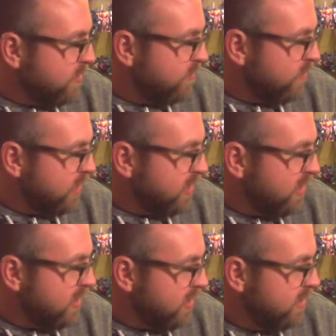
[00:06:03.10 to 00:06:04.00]
have we
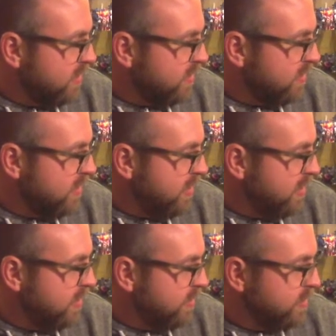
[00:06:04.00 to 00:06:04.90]
got?
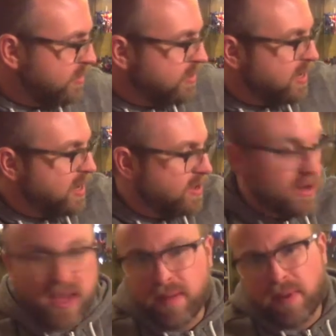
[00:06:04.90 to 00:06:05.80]
So, the other day on
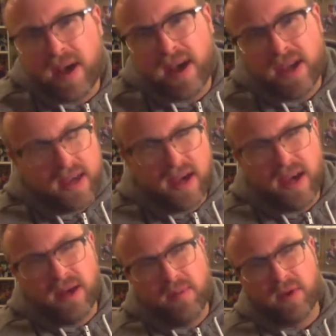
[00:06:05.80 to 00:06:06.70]

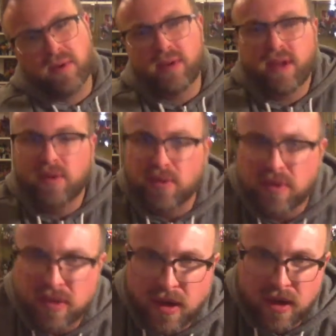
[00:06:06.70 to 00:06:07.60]
eBay, we all know
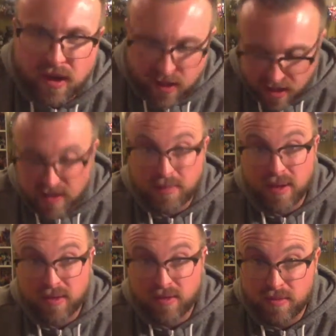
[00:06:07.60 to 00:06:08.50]

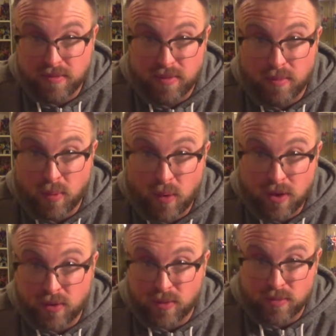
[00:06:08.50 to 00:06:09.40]
SMS number
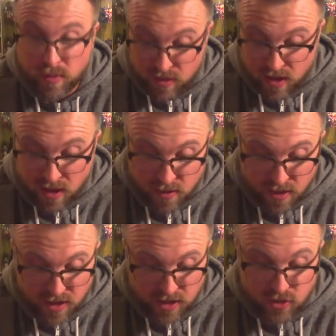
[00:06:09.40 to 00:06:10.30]
one, or Smuzz now.
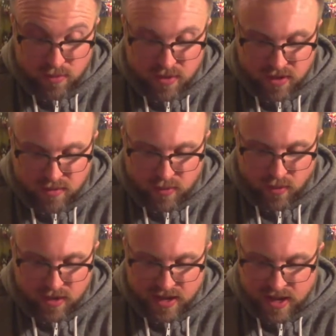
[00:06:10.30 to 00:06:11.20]
He's dropped his number
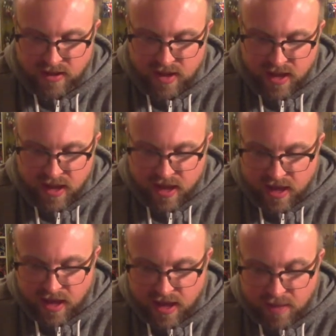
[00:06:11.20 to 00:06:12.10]
one
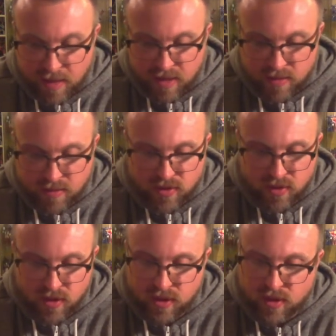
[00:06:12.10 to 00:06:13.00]
now. Picked up
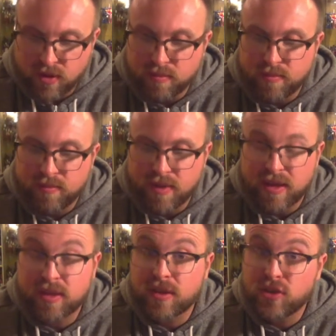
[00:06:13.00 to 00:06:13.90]
some
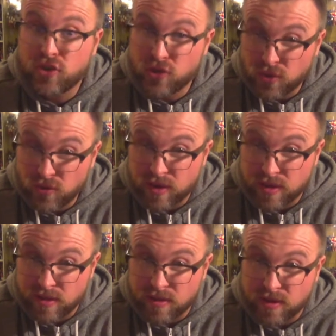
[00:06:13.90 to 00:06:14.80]

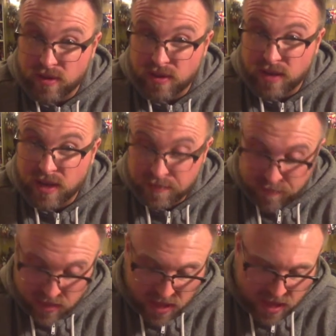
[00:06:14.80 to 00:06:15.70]
Centurions the other
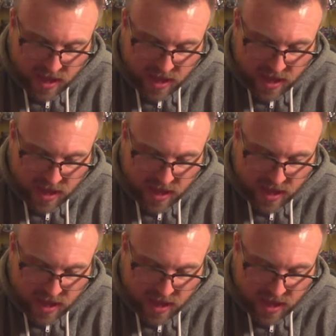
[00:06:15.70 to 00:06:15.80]
day.